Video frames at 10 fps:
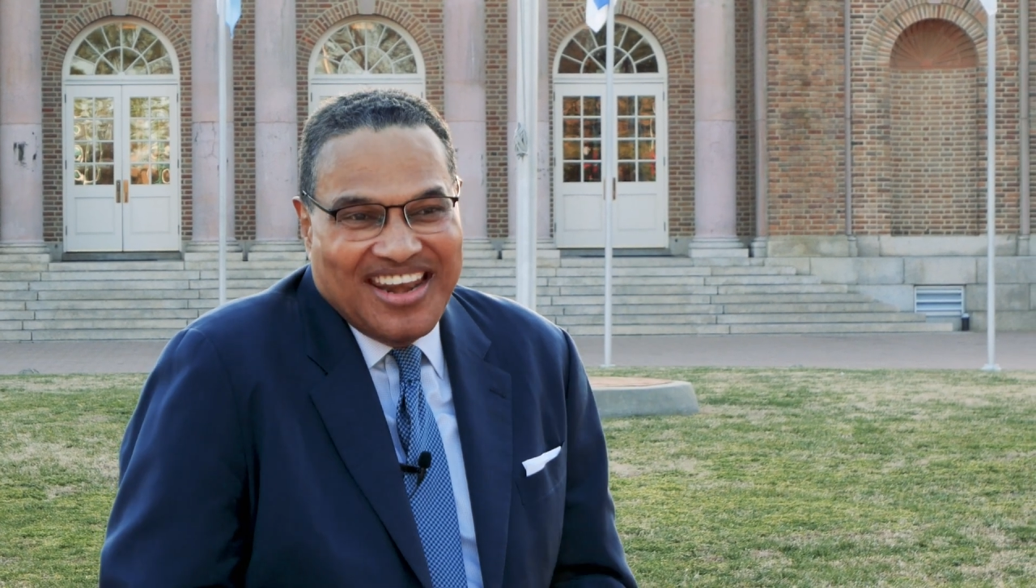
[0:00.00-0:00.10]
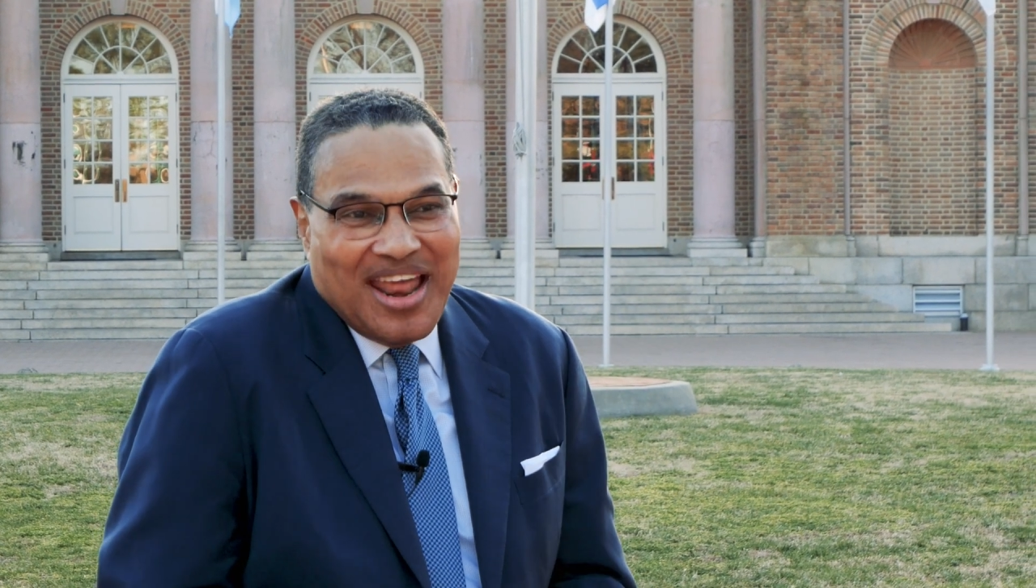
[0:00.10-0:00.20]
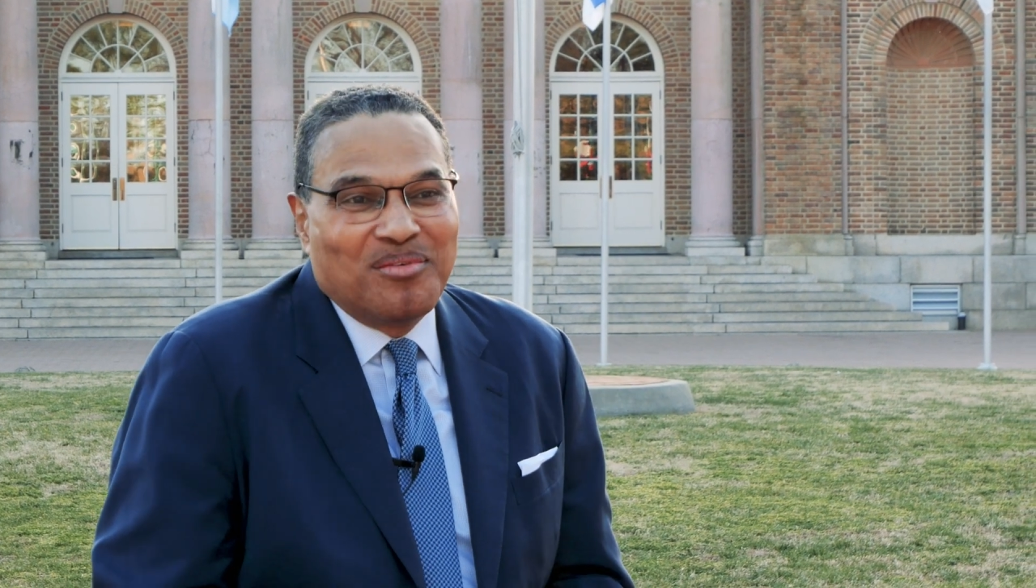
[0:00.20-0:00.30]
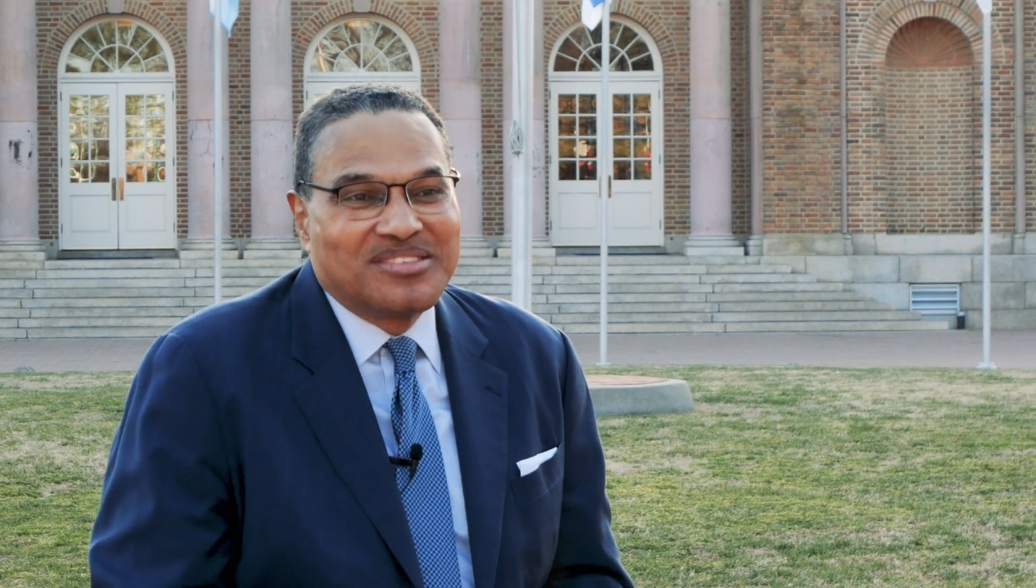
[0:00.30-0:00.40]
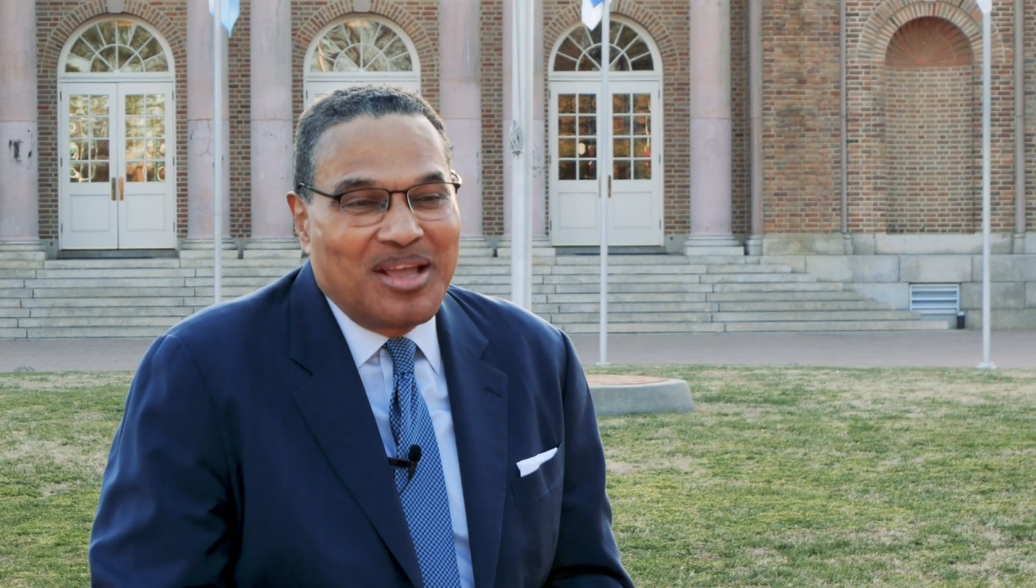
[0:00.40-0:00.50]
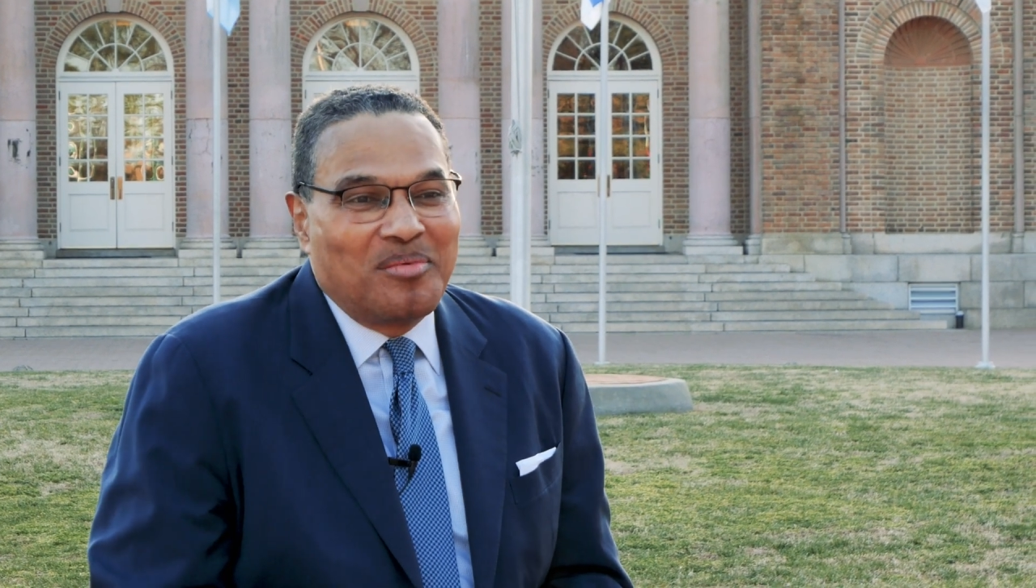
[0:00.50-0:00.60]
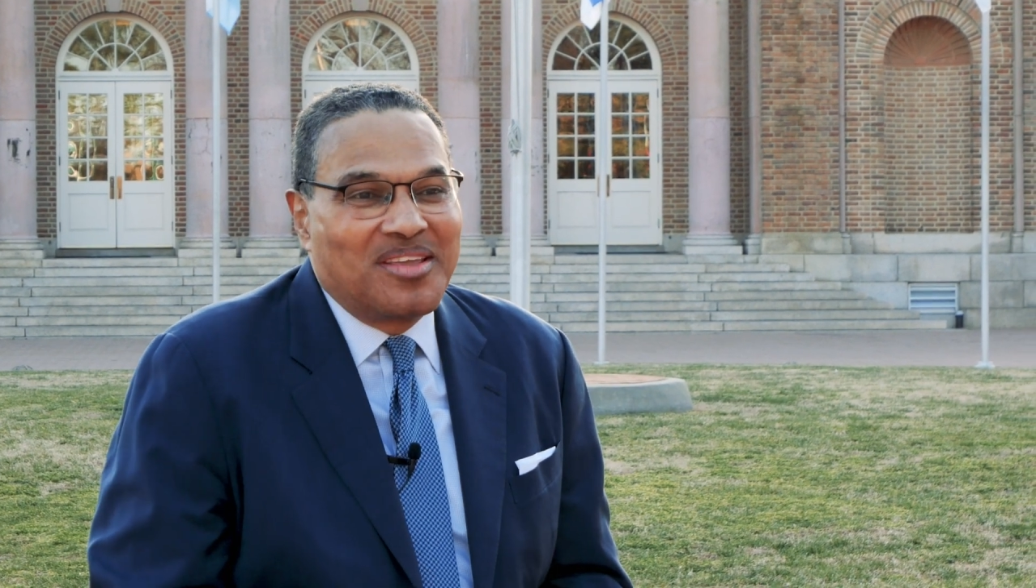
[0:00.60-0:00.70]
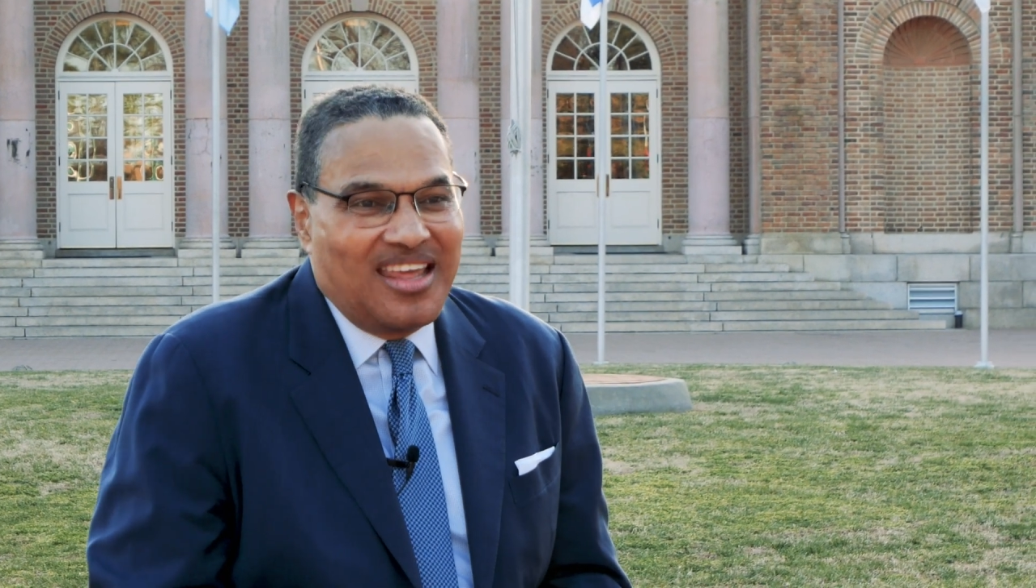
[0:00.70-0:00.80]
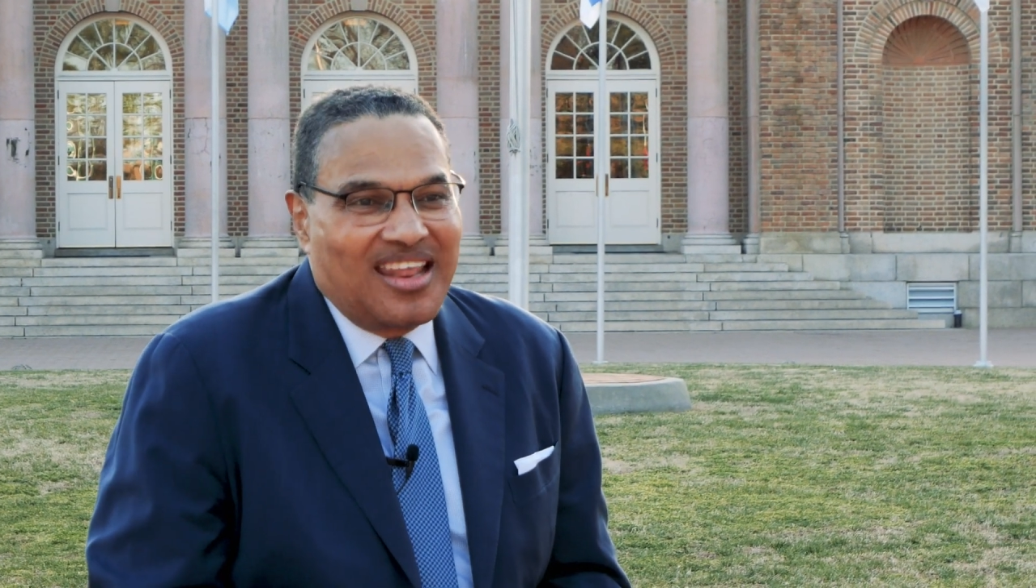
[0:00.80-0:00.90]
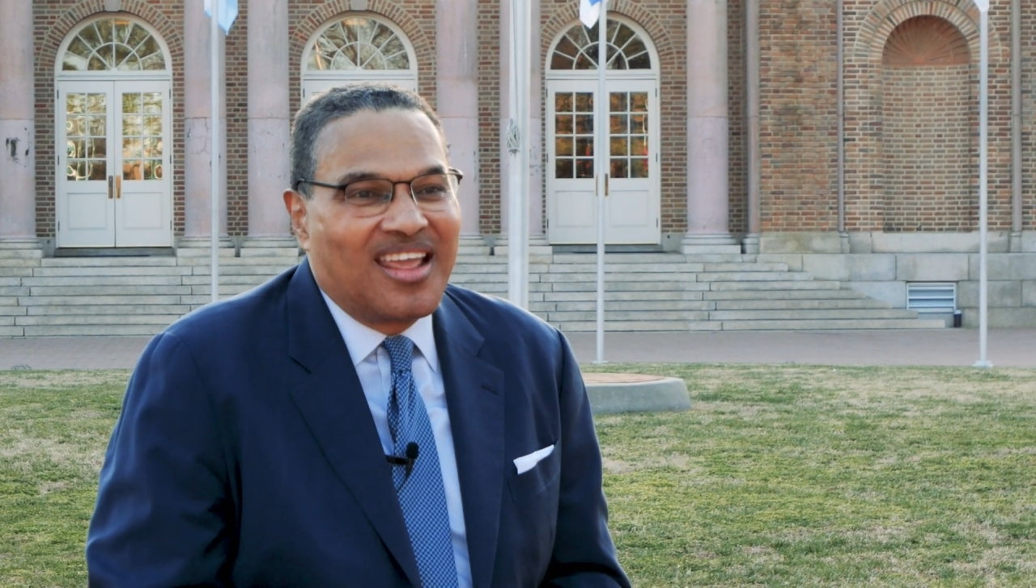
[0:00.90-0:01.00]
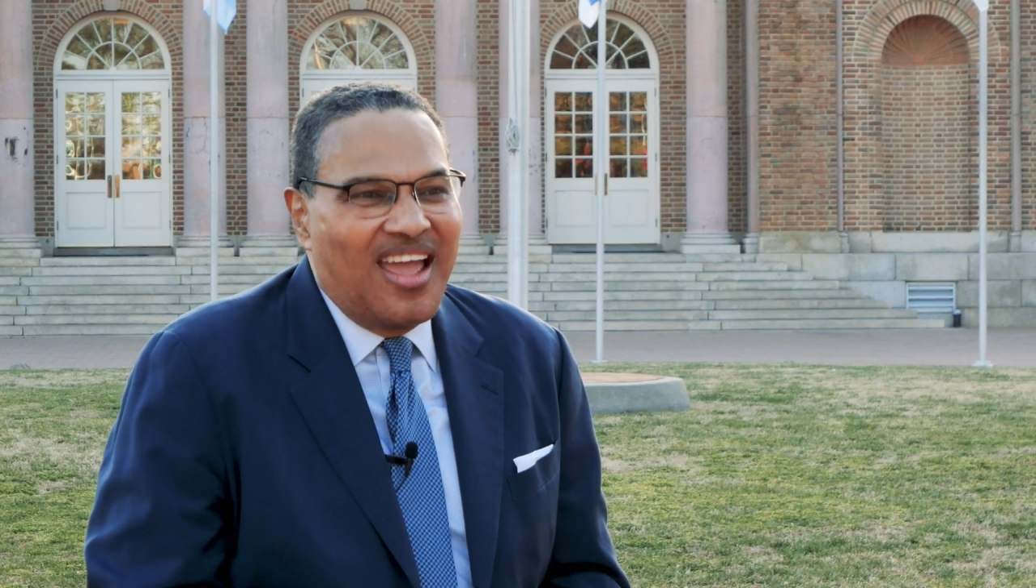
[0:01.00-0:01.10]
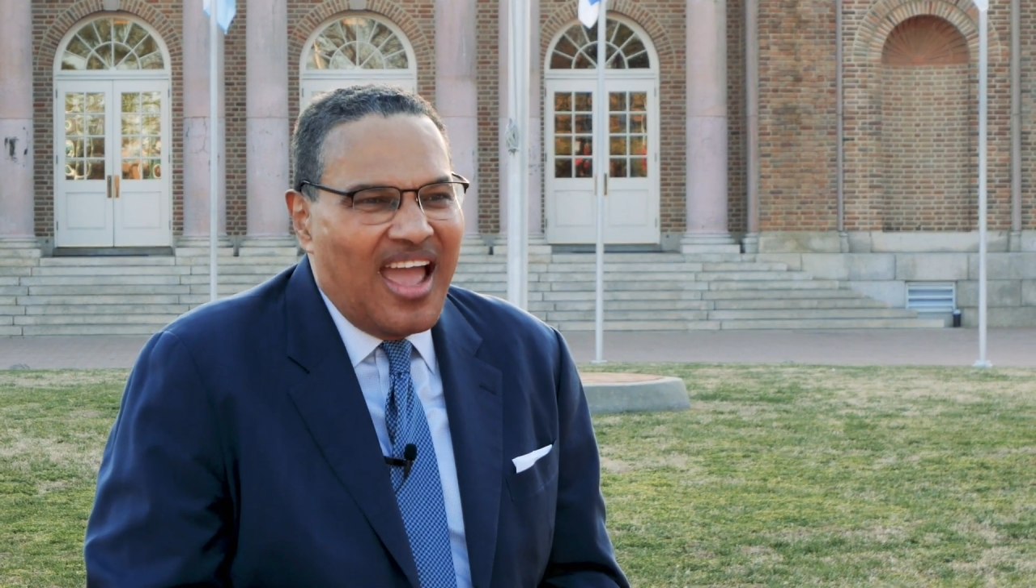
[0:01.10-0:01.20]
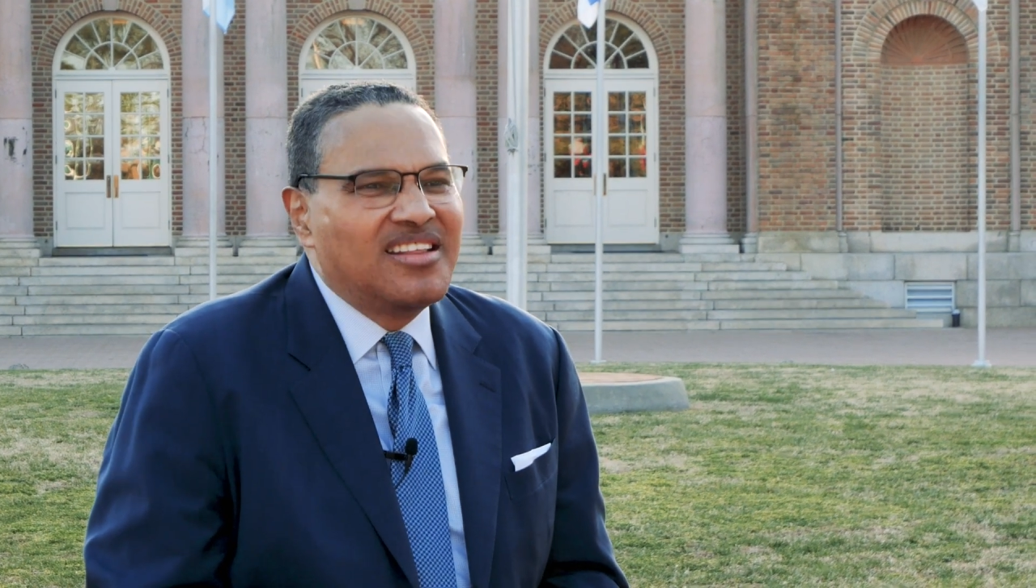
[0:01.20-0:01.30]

that was our beginning.